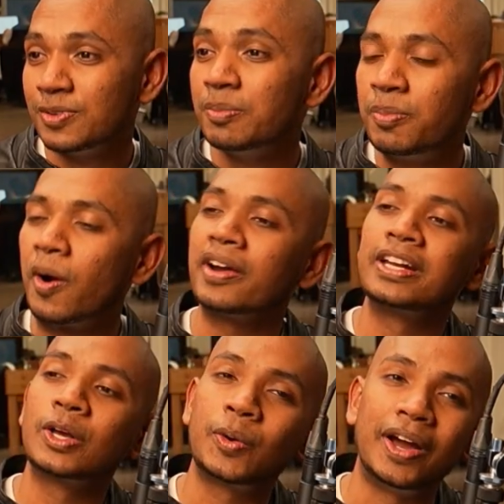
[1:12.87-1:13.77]
We brought
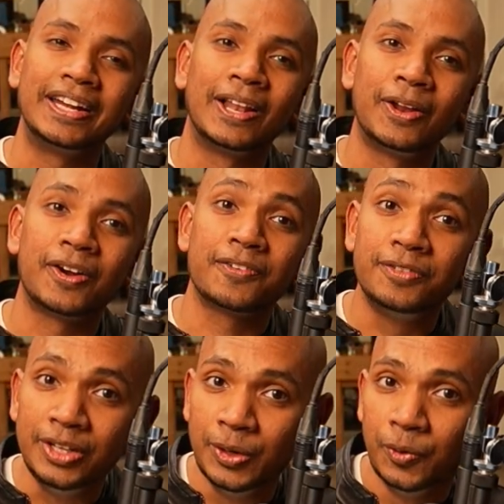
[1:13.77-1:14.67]
in quite a lot
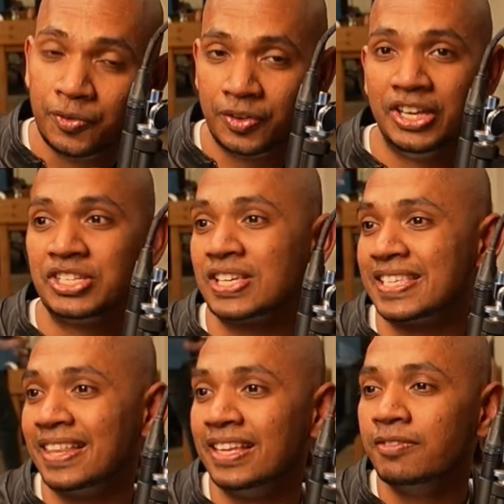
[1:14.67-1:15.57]
of new
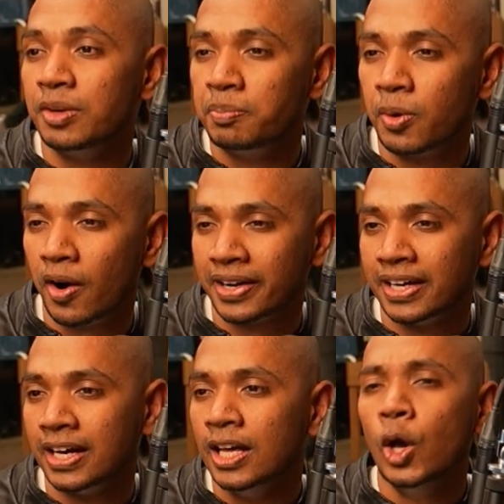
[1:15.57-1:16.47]
features and then we brought
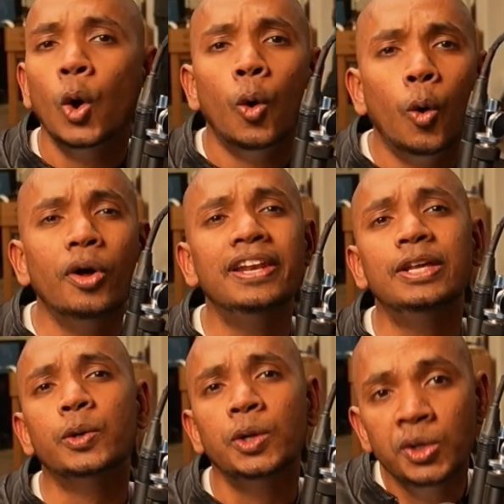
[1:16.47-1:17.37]
in a whole
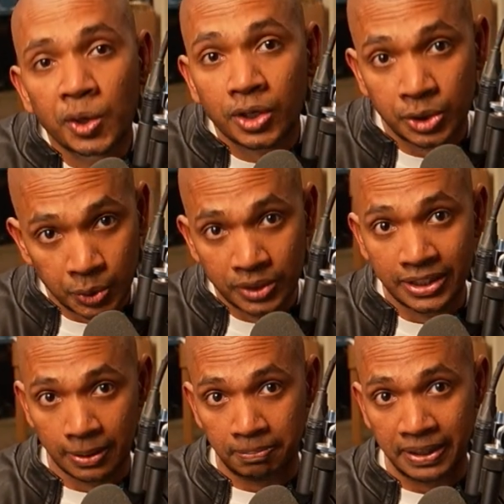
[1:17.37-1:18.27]
new look to
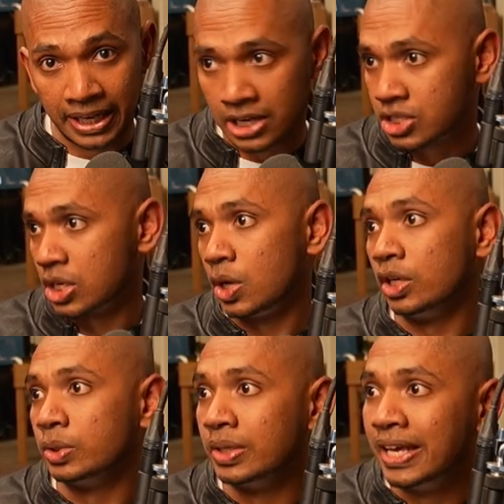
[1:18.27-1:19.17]
the application
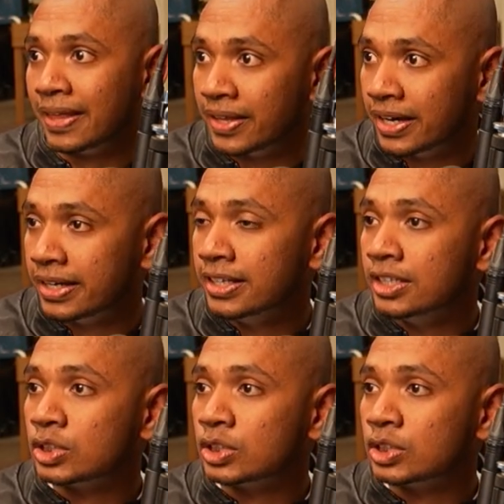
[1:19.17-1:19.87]
altogether.